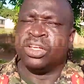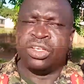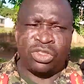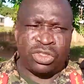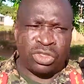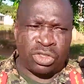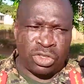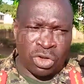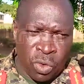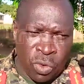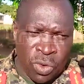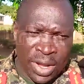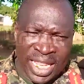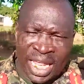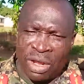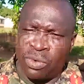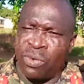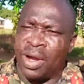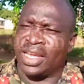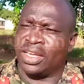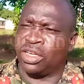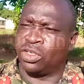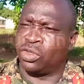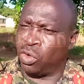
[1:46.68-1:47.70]
So whether
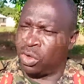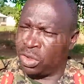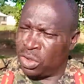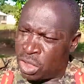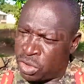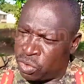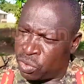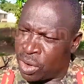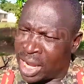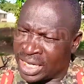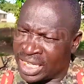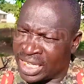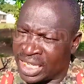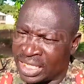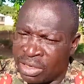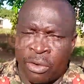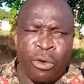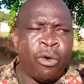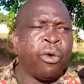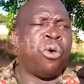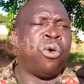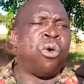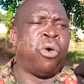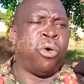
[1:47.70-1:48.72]
we want it or we don't want it,
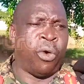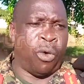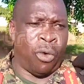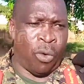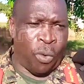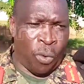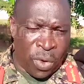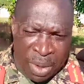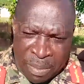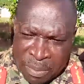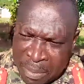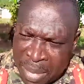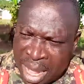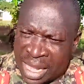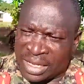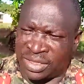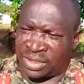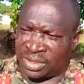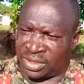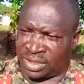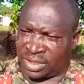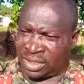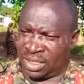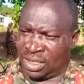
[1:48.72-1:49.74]
we
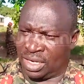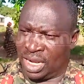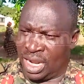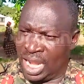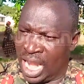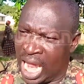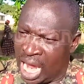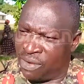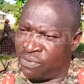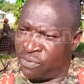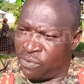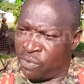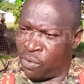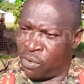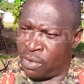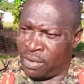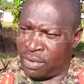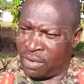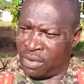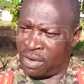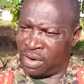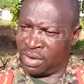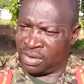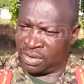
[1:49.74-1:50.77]
must love
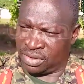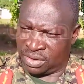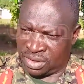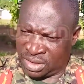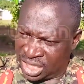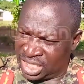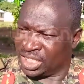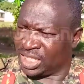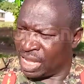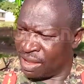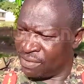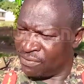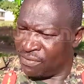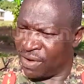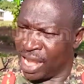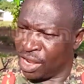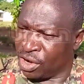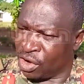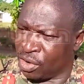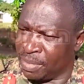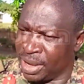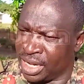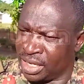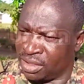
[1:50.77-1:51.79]
this
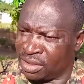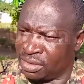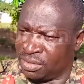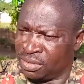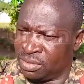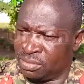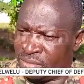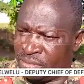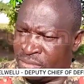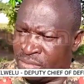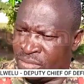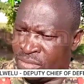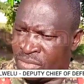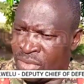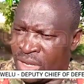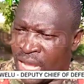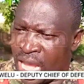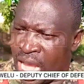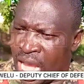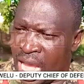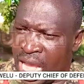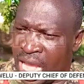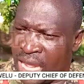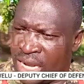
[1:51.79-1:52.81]
environment.
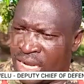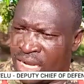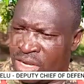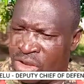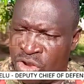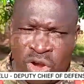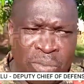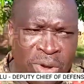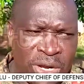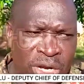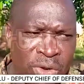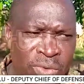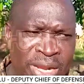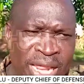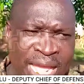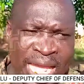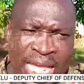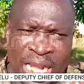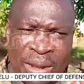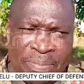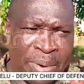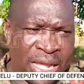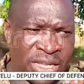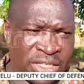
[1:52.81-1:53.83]
And nobody will
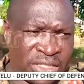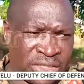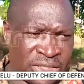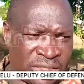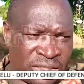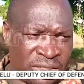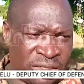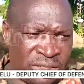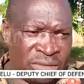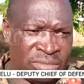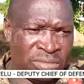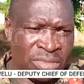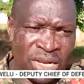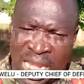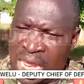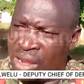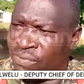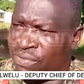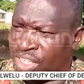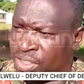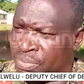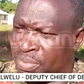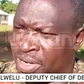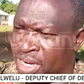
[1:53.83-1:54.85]
help us
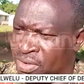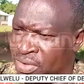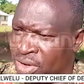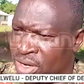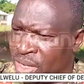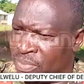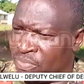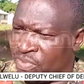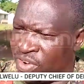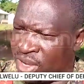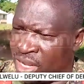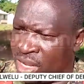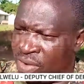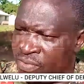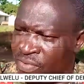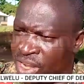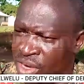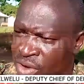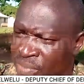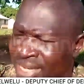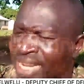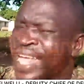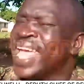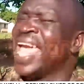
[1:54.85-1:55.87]
love this
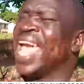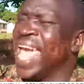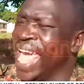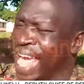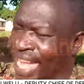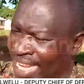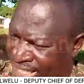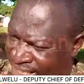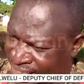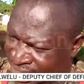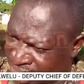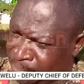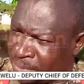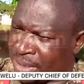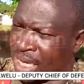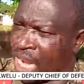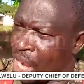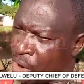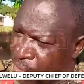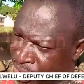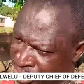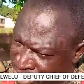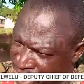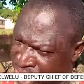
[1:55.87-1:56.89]
environment except
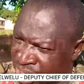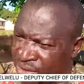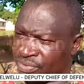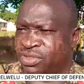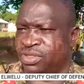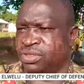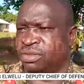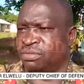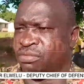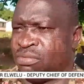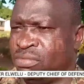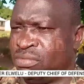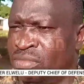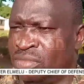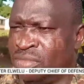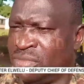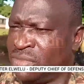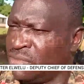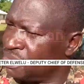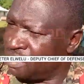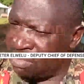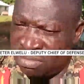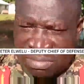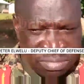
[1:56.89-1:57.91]
ourselves.
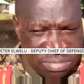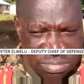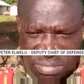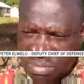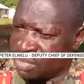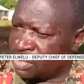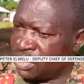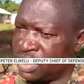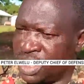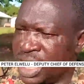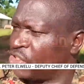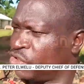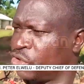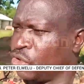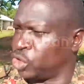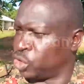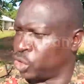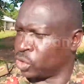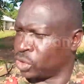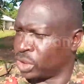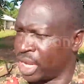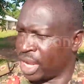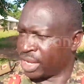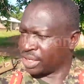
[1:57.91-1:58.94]
There's no
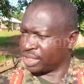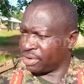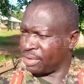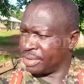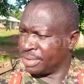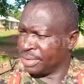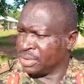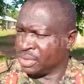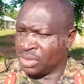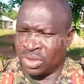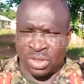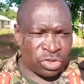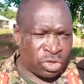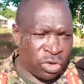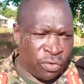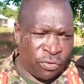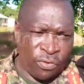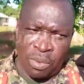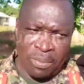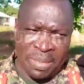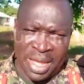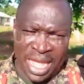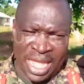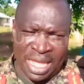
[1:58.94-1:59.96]
shortcut. So
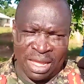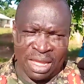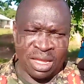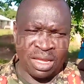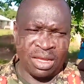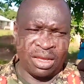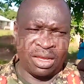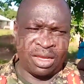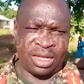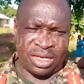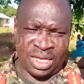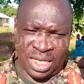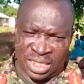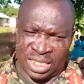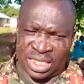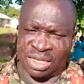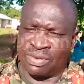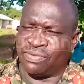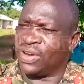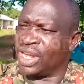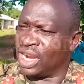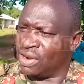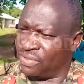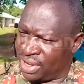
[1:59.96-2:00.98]
for me, this is
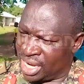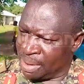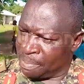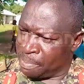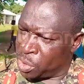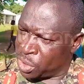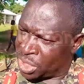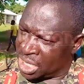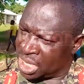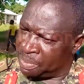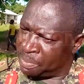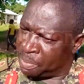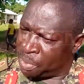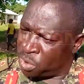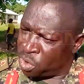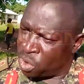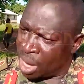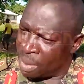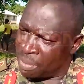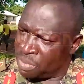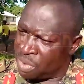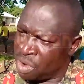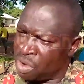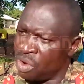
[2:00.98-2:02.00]
a very, very important
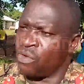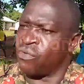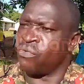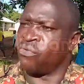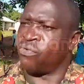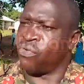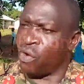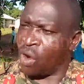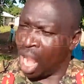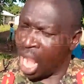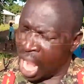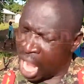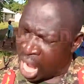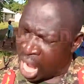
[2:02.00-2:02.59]
program for